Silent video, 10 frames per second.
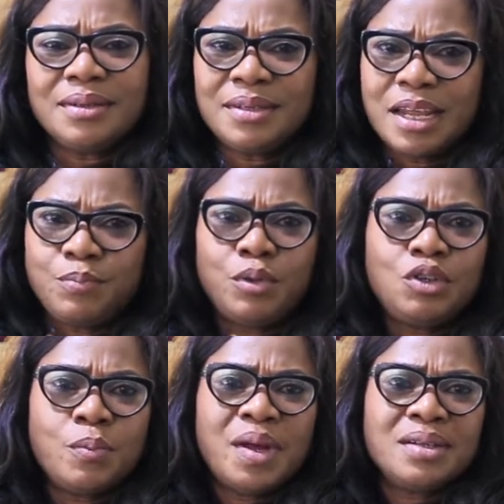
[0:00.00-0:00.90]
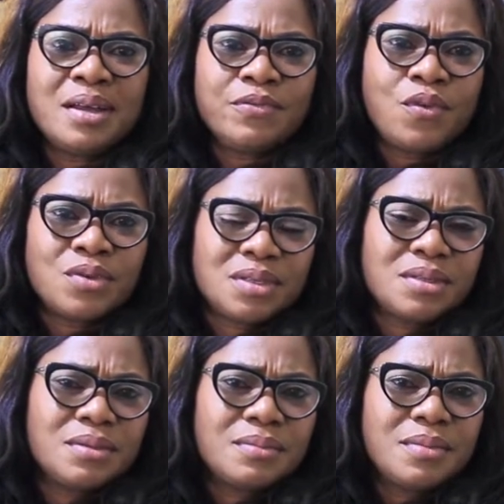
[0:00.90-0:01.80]
Then put your partner
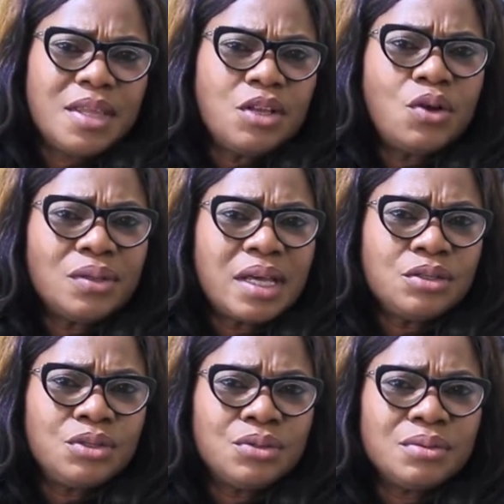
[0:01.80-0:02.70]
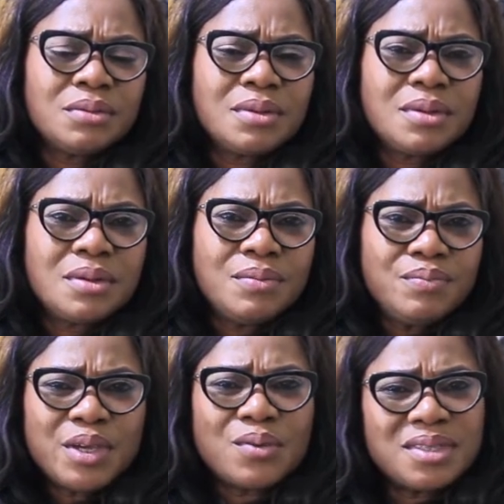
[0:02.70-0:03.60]
first in all that you do.
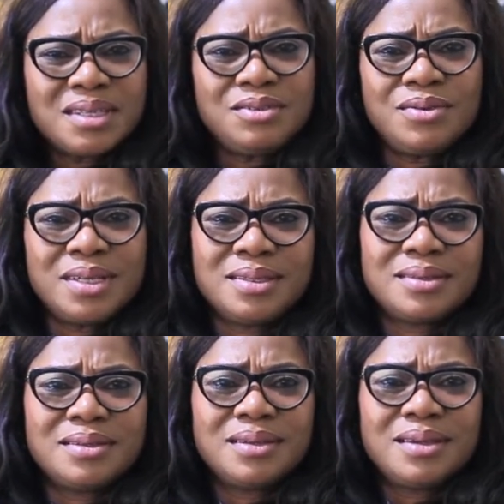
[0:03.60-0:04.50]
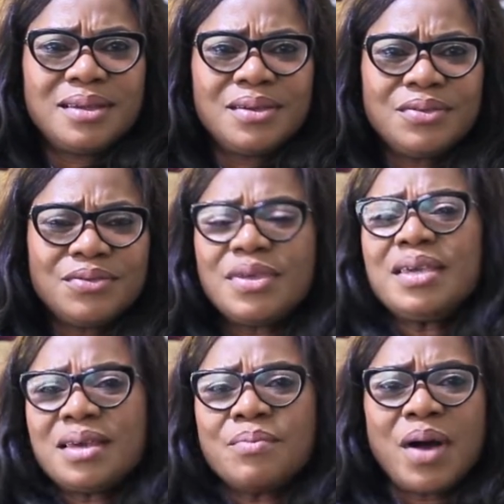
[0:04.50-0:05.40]
Be considerate.
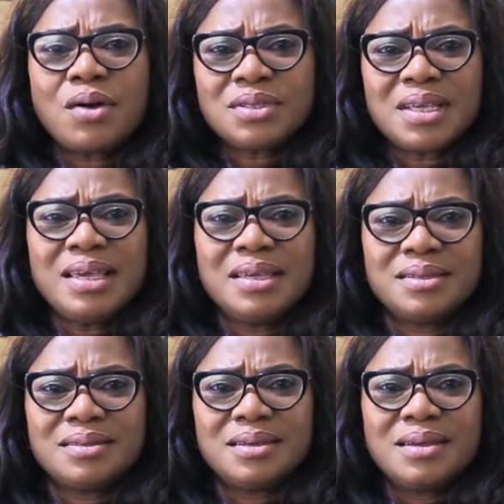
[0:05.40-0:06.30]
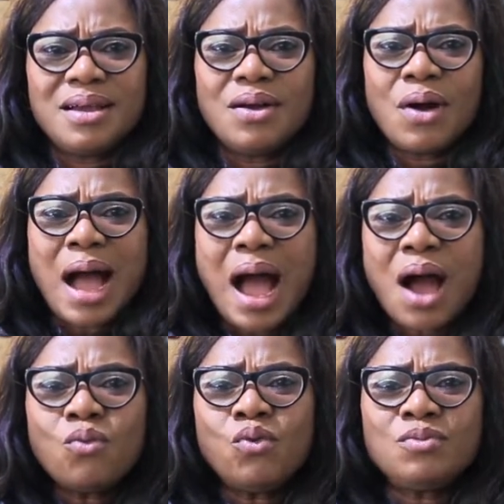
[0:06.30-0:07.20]
Think about it.
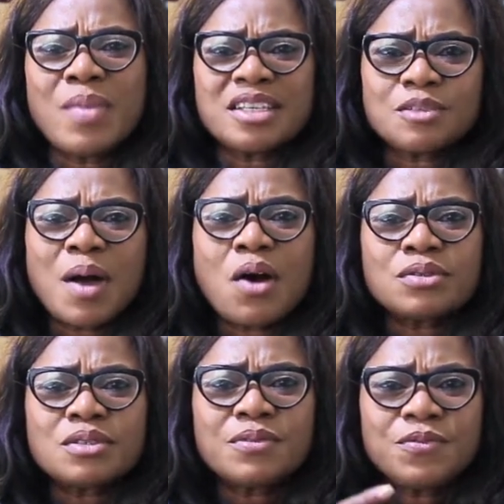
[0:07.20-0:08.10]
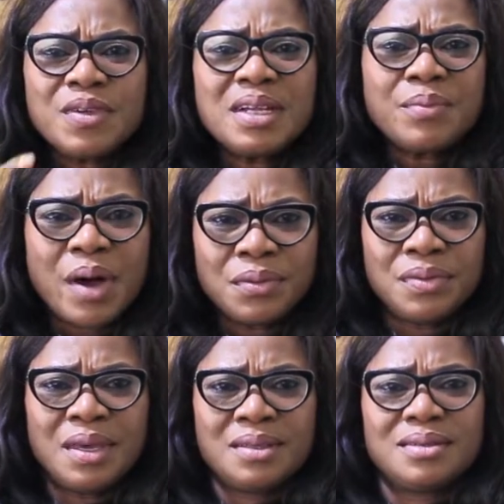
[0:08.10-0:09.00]
How would my spouse feel
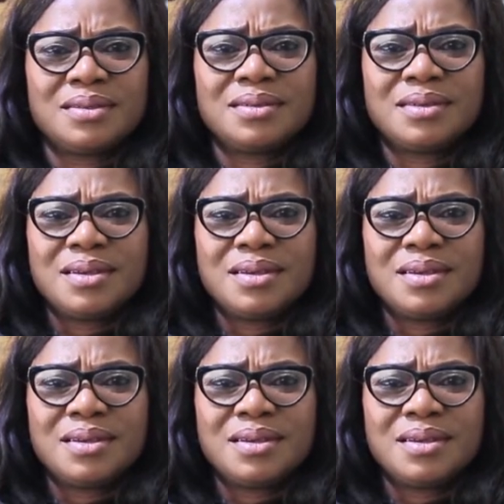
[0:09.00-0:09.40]
about this?